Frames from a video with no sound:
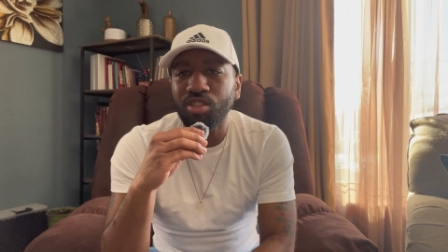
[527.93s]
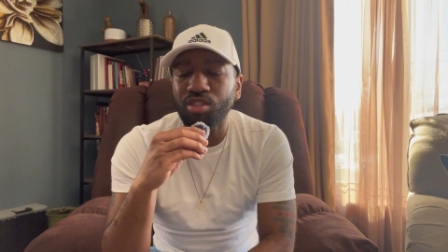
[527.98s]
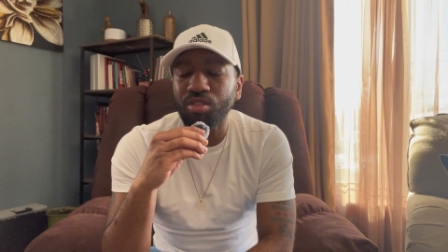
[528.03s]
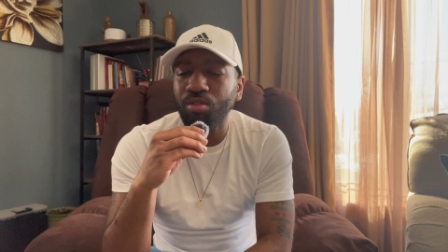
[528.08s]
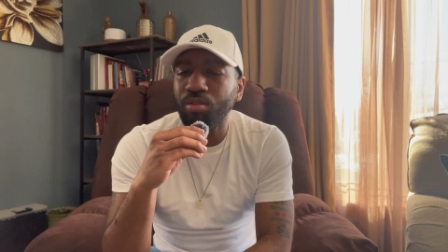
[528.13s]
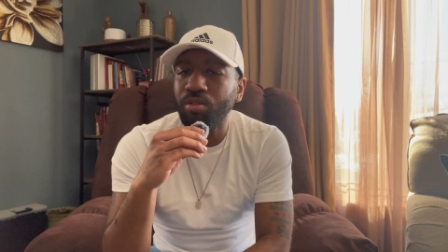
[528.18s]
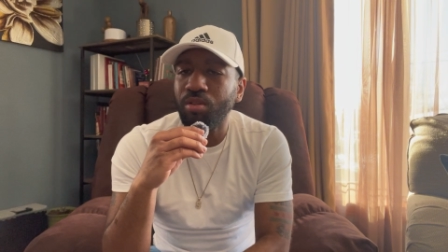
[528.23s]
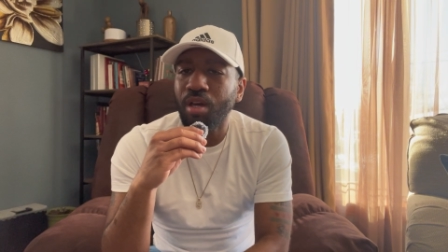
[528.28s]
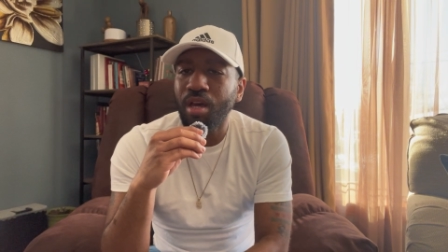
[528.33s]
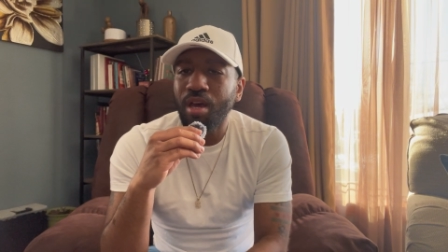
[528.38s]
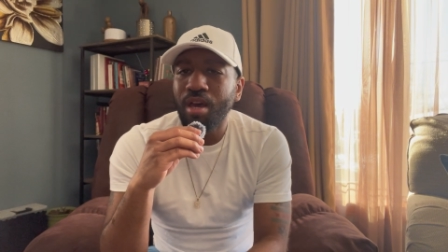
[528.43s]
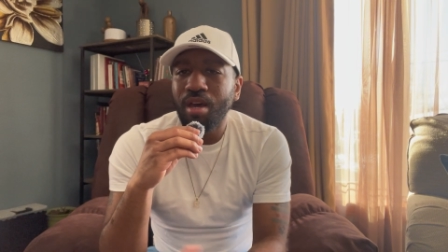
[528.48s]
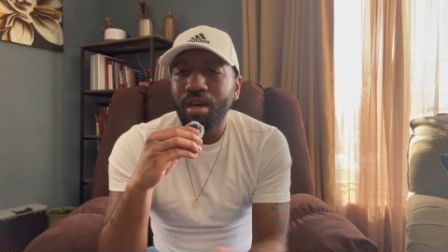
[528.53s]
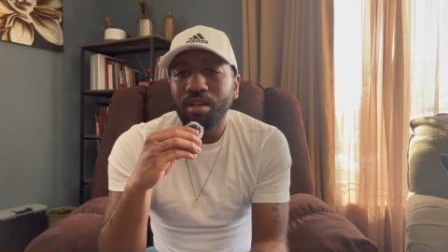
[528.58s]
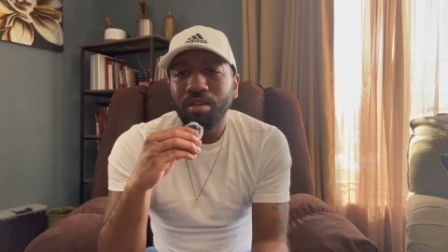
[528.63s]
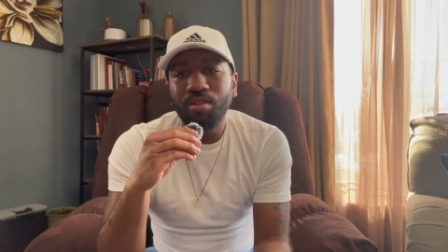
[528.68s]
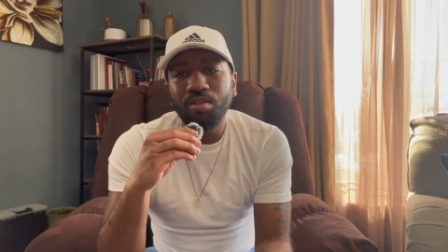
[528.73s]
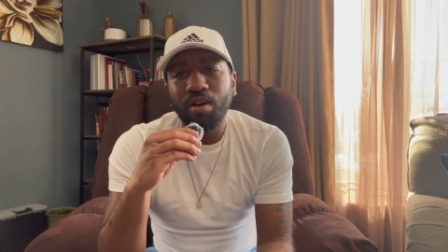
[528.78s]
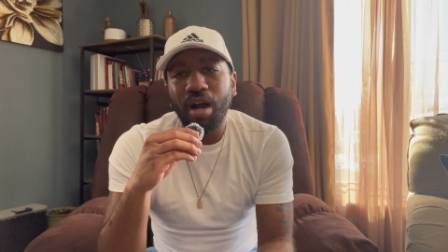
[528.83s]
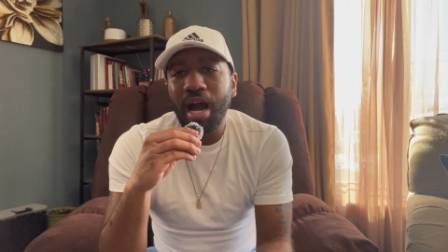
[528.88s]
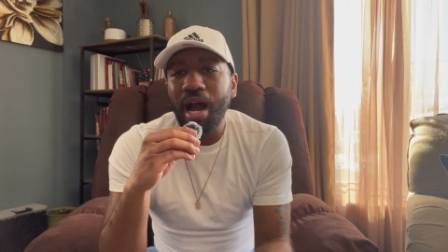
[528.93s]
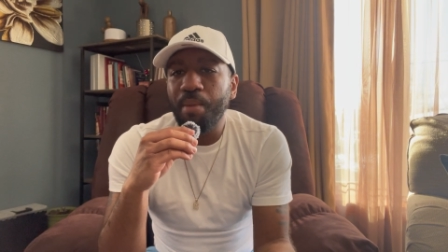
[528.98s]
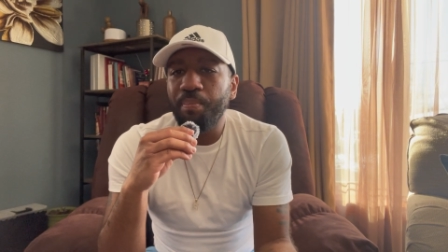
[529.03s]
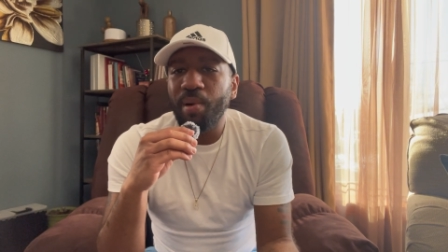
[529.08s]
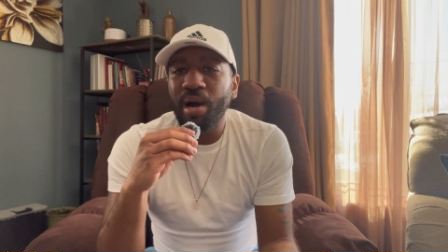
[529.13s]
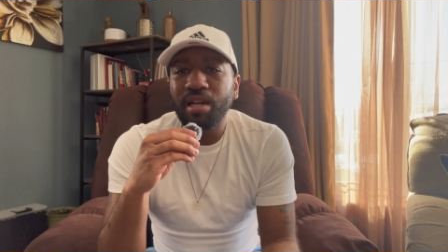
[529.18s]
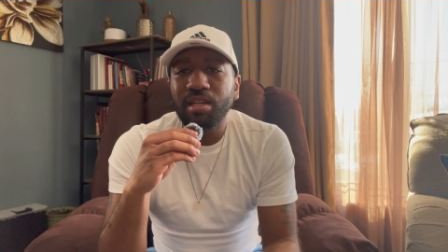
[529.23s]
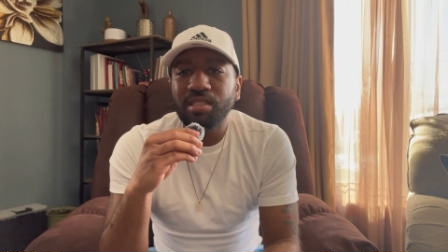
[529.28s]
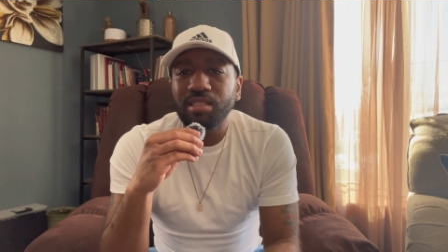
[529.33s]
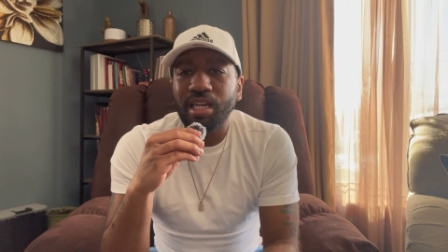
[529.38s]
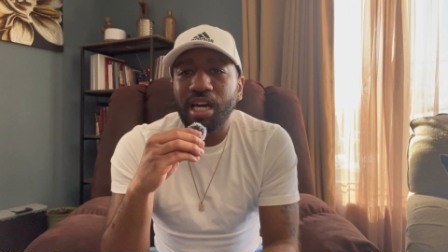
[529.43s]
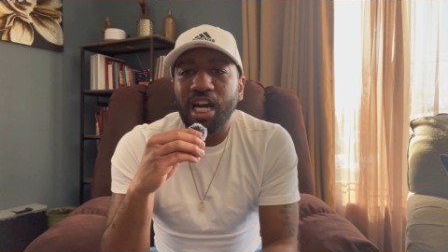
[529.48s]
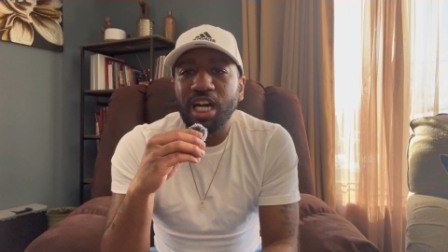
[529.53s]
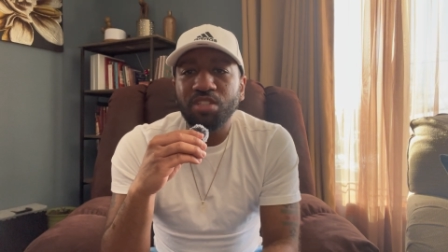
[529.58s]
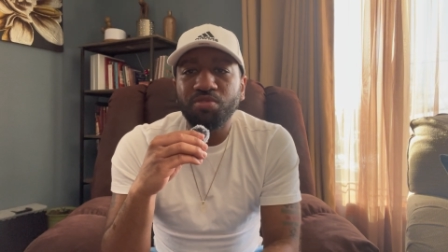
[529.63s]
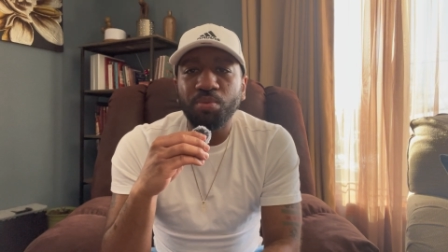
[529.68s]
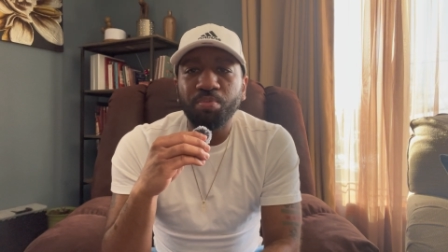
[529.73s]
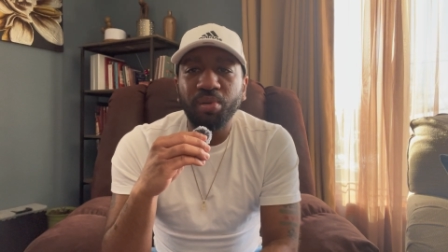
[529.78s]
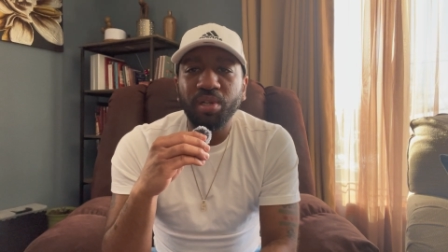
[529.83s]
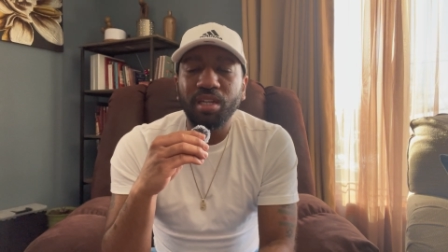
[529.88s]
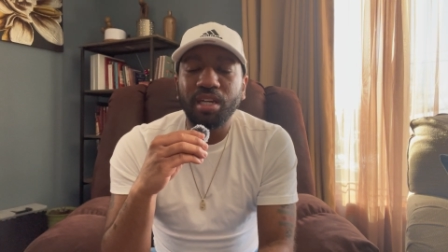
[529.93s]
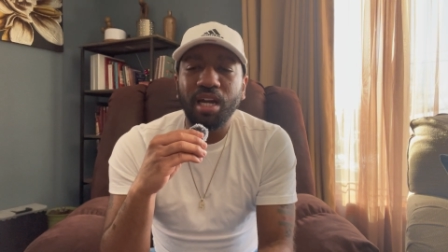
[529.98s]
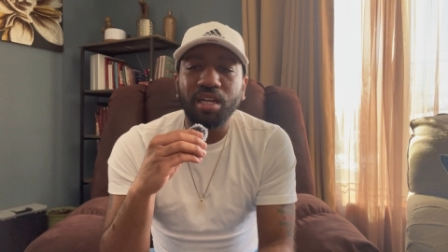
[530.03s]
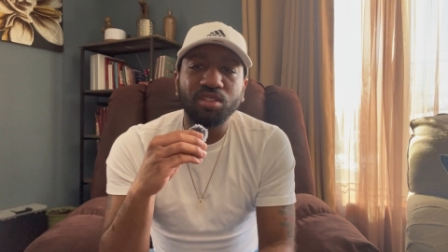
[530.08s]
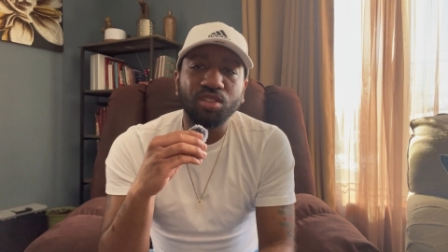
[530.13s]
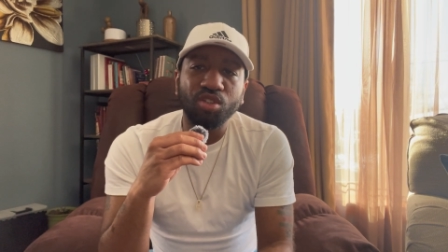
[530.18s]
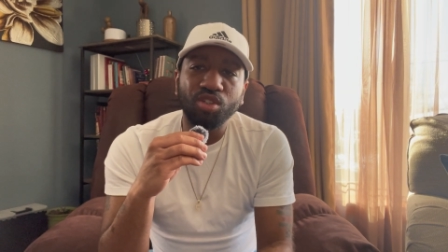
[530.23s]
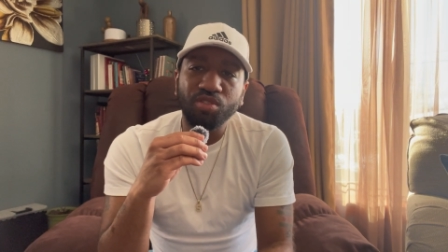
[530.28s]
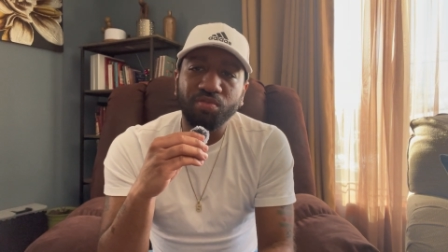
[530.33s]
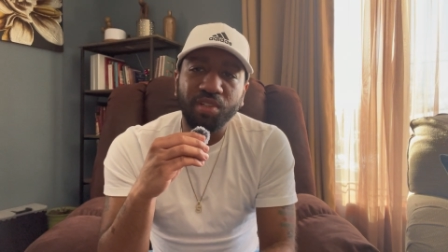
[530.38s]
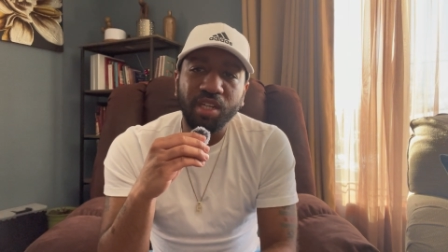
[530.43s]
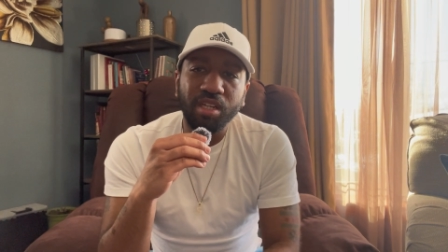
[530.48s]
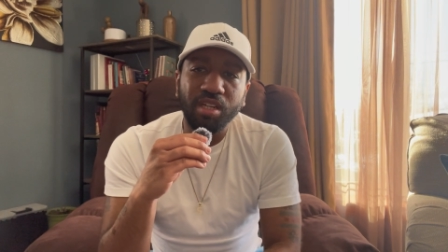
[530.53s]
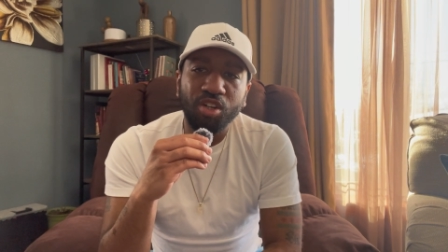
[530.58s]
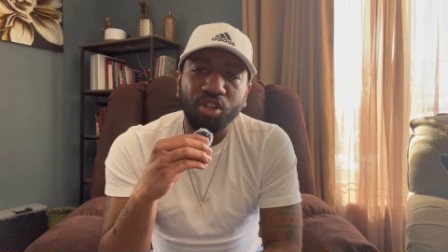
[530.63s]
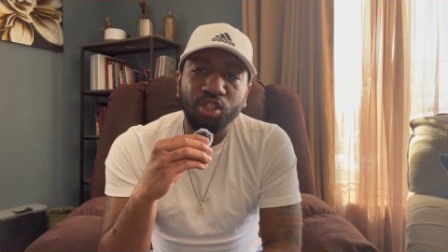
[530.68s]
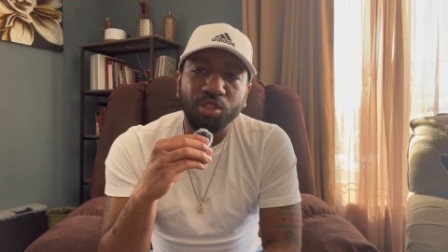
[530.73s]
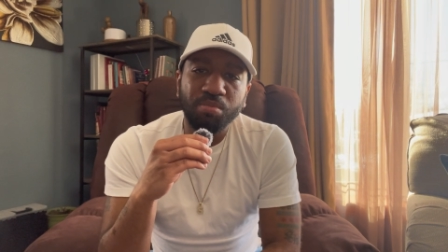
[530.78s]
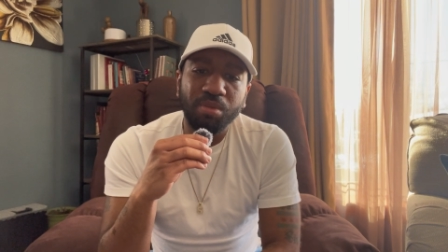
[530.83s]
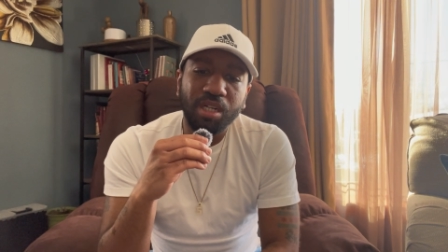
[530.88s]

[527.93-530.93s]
So, you know, I apologize for putting out those videos,